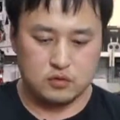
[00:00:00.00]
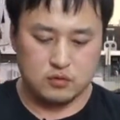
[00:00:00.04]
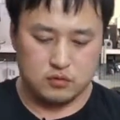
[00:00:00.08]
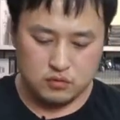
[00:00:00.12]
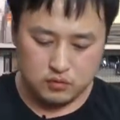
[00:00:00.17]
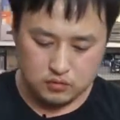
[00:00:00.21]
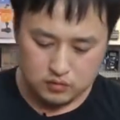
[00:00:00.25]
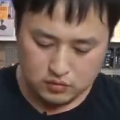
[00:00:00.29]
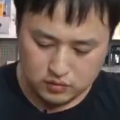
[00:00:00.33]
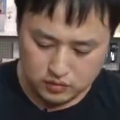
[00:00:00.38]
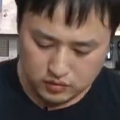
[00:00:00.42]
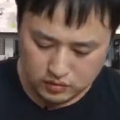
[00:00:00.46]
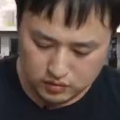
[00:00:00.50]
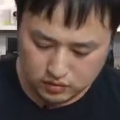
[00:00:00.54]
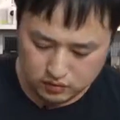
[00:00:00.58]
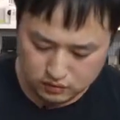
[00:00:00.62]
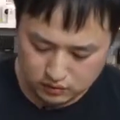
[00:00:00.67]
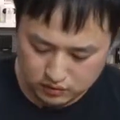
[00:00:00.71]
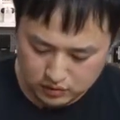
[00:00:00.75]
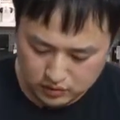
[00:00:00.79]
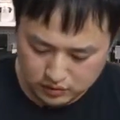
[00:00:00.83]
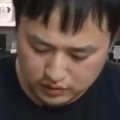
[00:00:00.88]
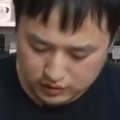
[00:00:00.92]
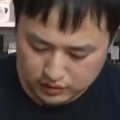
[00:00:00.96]
So
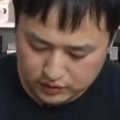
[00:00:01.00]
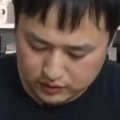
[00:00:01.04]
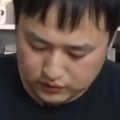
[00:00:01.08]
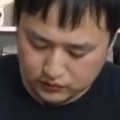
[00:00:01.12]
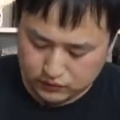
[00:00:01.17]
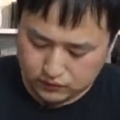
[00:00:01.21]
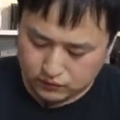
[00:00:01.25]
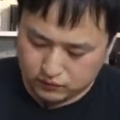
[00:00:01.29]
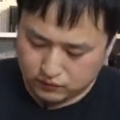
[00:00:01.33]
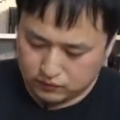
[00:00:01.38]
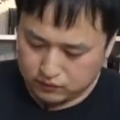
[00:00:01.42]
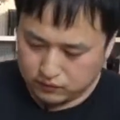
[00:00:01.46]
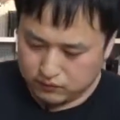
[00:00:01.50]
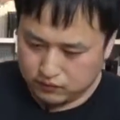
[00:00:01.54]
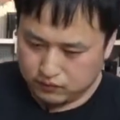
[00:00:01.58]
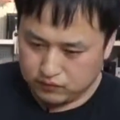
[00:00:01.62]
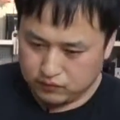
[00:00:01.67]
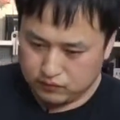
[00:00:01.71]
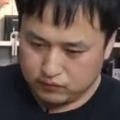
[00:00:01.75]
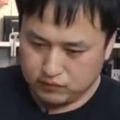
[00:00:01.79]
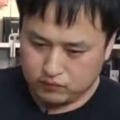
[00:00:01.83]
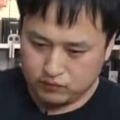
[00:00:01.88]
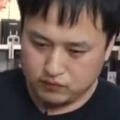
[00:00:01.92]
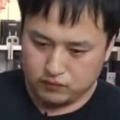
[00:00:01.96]
I guess
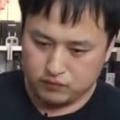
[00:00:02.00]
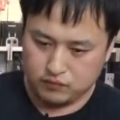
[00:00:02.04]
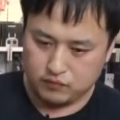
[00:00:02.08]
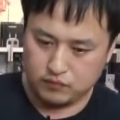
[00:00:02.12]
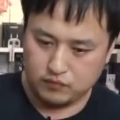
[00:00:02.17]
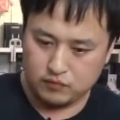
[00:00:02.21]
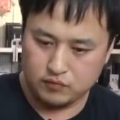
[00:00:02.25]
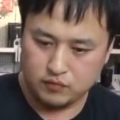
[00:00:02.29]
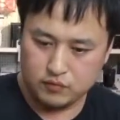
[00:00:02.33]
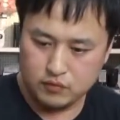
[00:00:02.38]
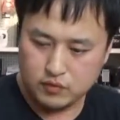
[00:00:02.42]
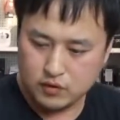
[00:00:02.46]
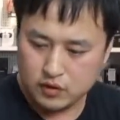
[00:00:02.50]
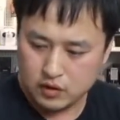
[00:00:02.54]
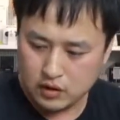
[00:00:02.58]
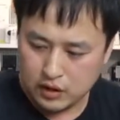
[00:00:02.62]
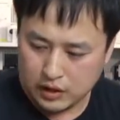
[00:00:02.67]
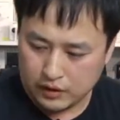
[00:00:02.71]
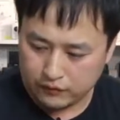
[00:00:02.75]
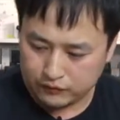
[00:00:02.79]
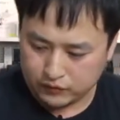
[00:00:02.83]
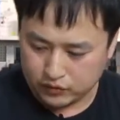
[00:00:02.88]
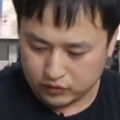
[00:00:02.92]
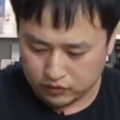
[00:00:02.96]

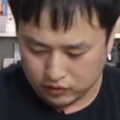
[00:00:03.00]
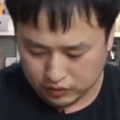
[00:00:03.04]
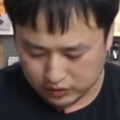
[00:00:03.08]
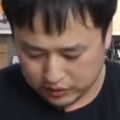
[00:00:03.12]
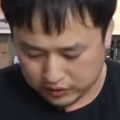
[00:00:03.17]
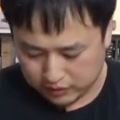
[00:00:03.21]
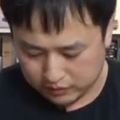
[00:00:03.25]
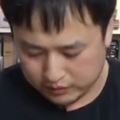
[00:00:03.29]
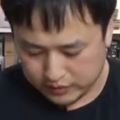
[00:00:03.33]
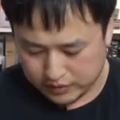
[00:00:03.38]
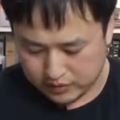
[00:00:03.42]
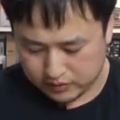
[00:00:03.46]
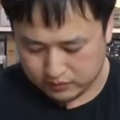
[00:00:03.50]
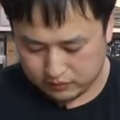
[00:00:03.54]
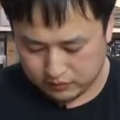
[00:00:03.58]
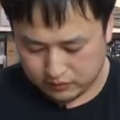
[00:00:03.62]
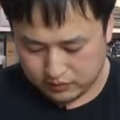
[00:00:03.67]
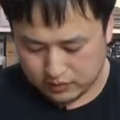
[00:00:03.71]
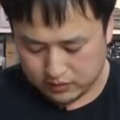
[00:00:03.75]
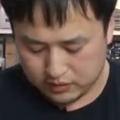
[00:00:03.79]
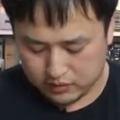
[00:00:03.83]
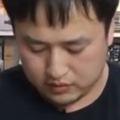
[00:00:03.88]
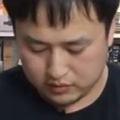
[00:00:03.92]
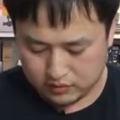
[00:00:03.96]
after talking about
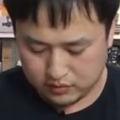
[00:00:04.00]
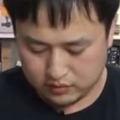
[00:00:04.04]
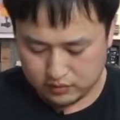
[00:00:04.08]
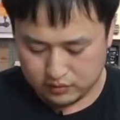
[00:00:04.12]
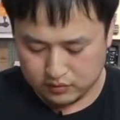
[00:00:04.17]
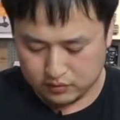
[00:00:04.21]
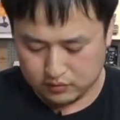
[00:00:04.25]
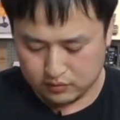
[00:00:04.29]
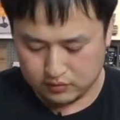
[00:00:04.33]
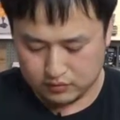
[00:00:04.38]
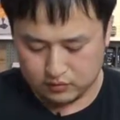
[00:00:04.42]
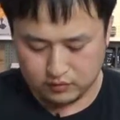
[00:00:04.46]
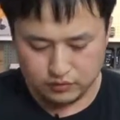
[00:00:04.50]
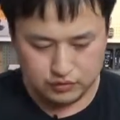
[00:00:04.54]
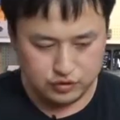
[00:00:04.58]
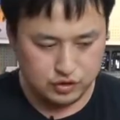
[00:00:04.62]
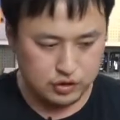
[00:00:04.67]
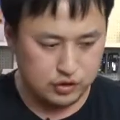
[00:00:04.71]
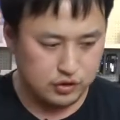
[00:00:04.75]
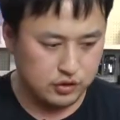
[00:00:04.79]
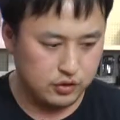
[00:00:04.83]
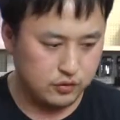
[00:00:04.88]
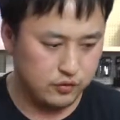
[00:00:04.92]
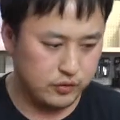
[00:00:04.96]
the
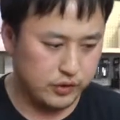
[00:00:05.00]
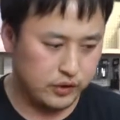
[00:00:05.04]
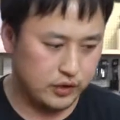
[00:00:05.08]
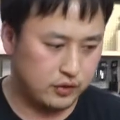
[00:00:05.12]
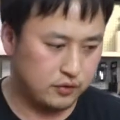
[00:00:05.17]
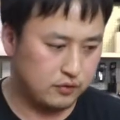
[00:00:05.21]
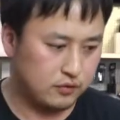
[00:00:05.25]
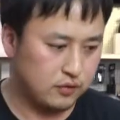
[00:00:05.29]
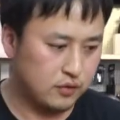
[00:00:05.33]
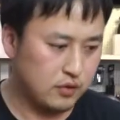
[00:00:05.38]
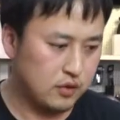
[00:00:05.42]
shoulder rigging,